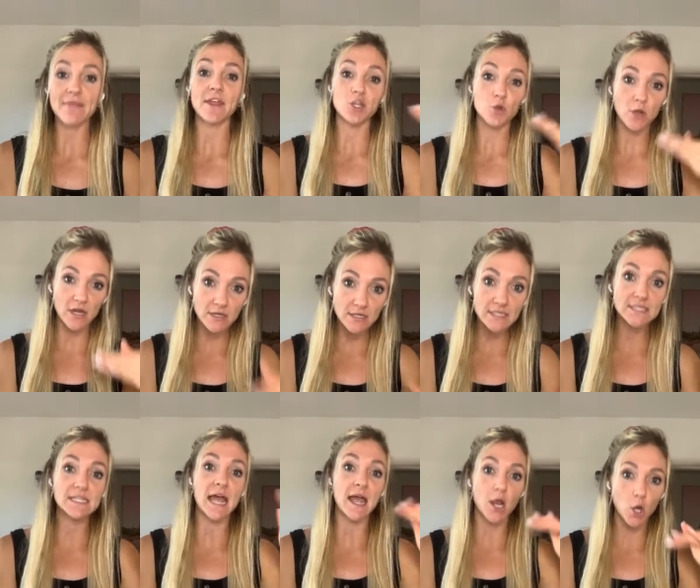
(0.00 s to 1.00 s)
that that you can
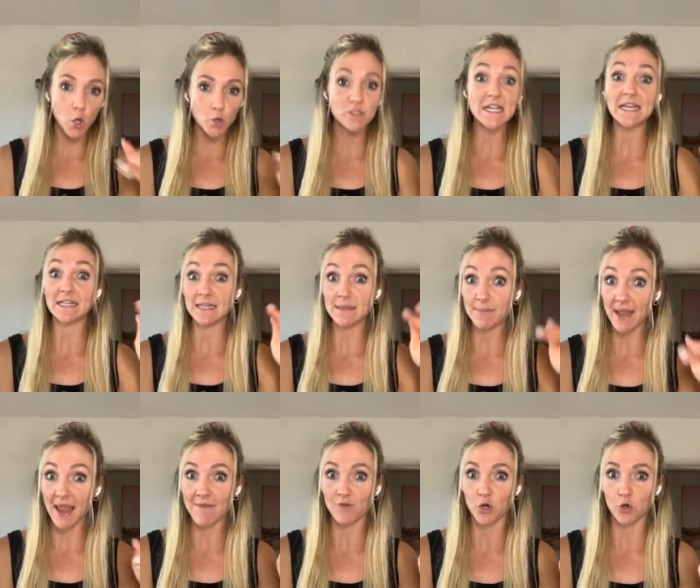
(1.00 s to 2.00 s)
set daily
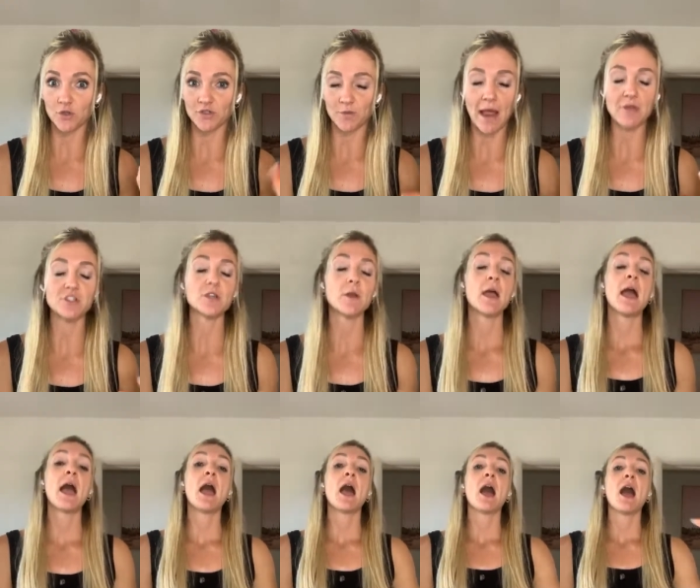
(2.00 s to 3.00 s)
behavior goals around.
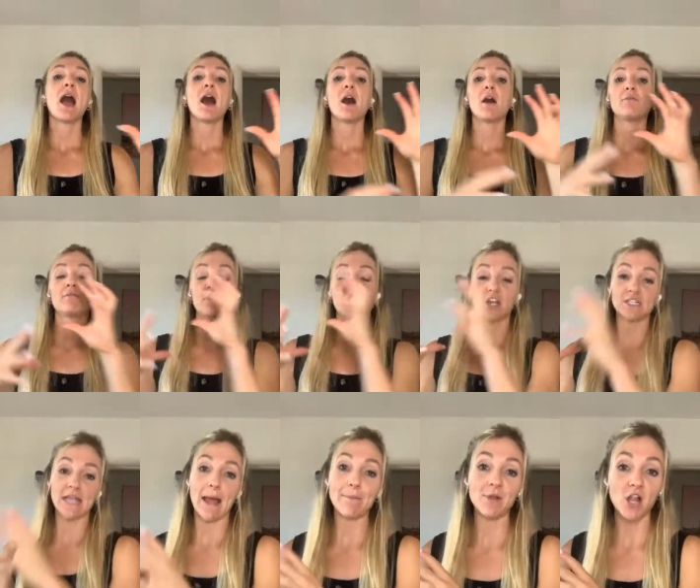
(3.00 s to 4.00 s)
For
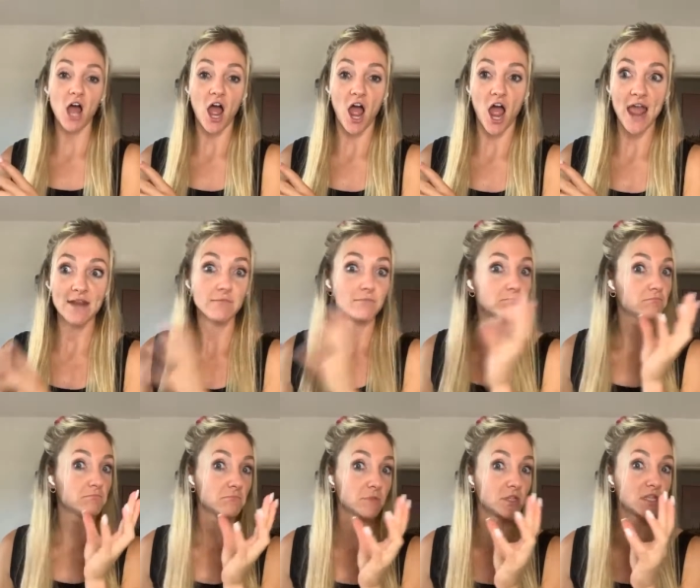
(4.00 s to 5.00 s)
example, on
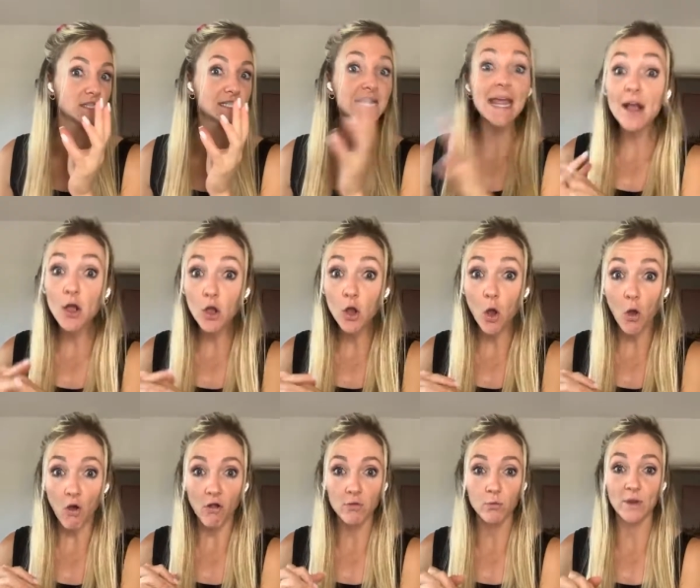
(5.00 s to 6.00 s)
the scale
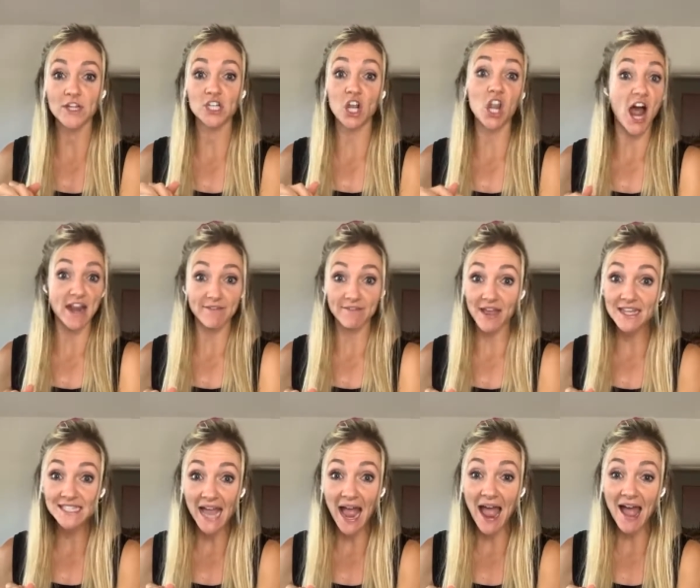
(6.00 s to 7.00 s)
goal, which a lot of
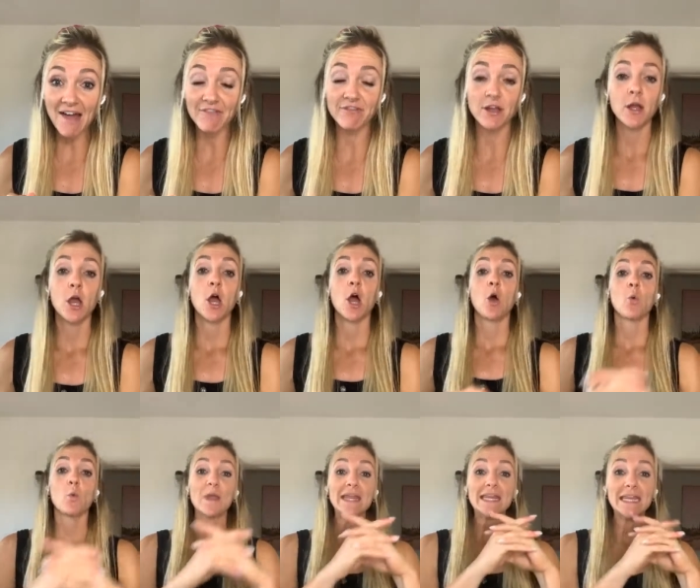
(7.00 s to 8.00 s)
us have,
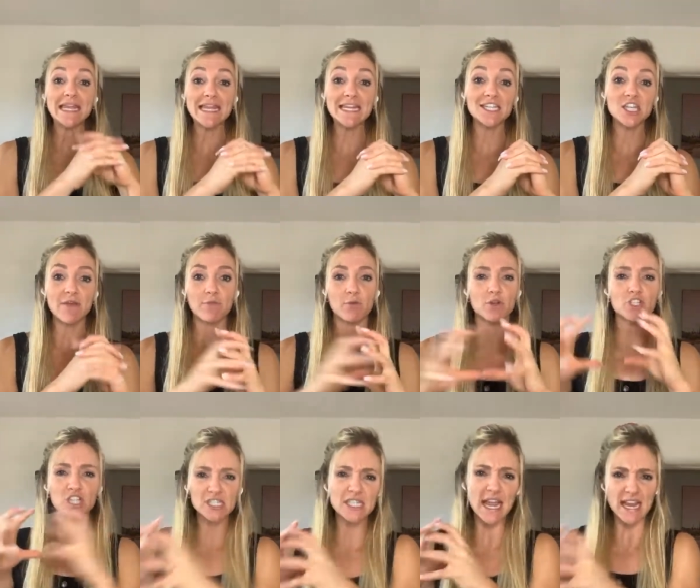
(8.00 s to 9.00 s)
we need, if
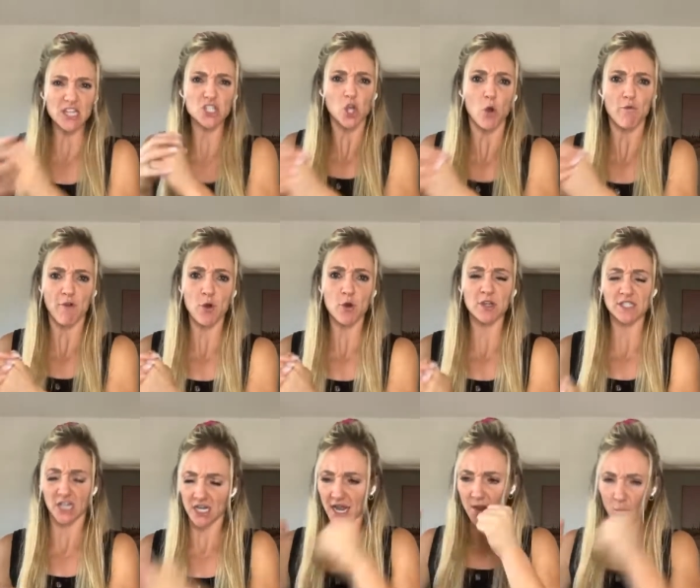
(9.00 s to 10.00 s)
we're just like so
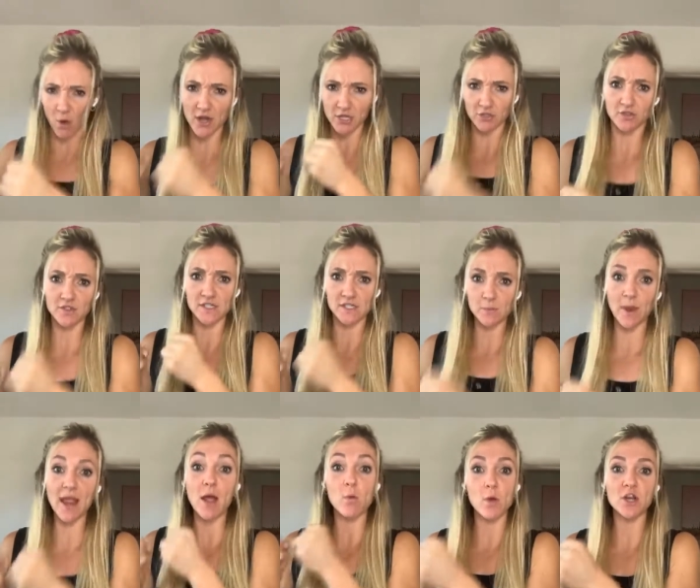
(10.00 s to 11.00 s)
focused, I want to lose this
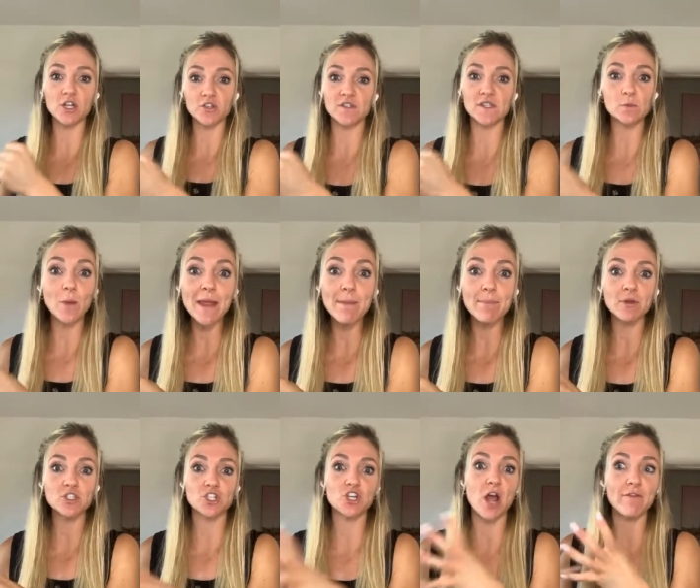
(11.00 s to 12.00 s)
weight, I want to lose this weight,
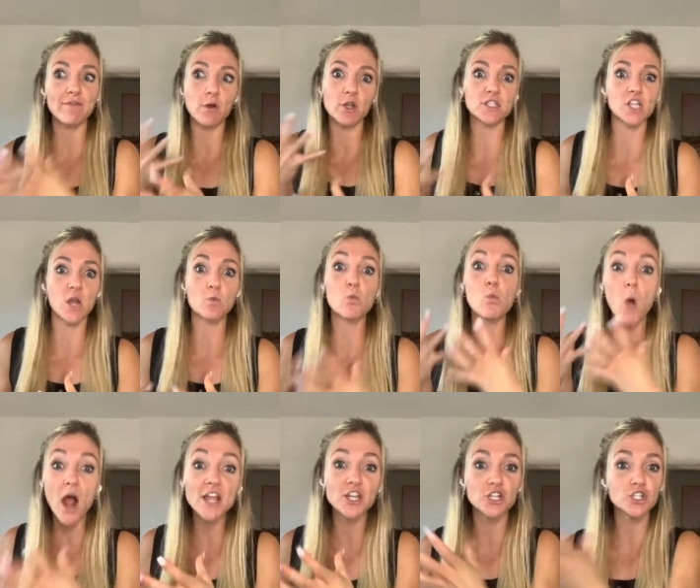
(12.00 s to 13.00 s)
but you're not focused on
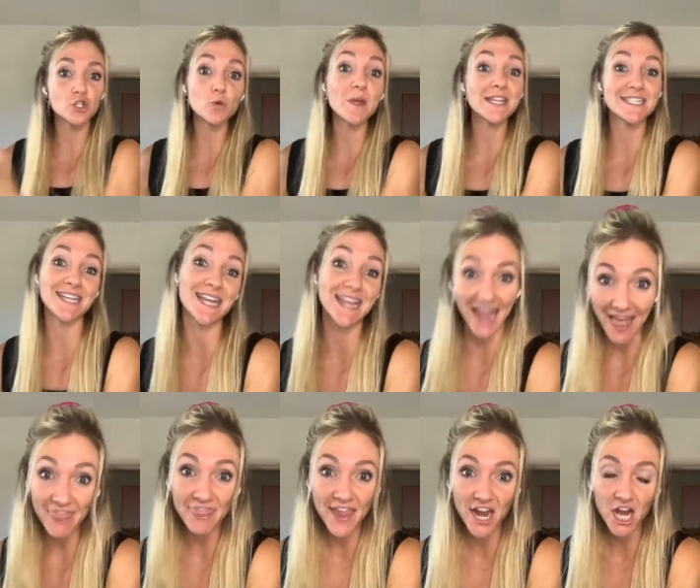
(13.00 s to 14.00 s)
what you're doing to
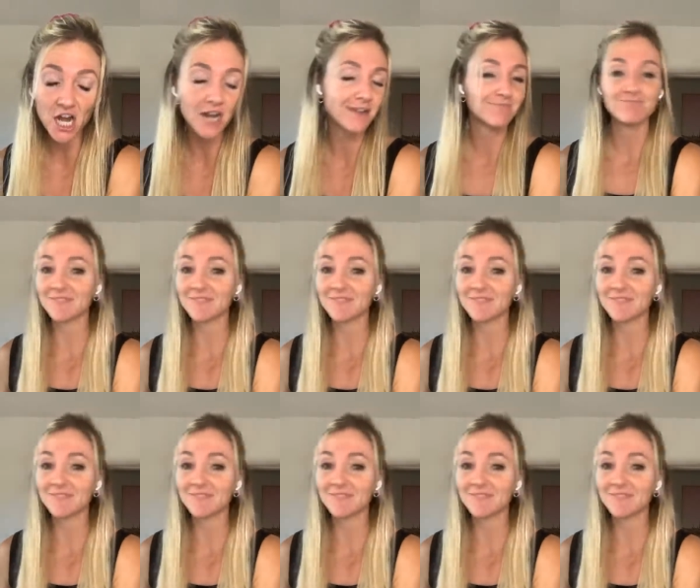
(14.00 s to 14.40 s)
get there,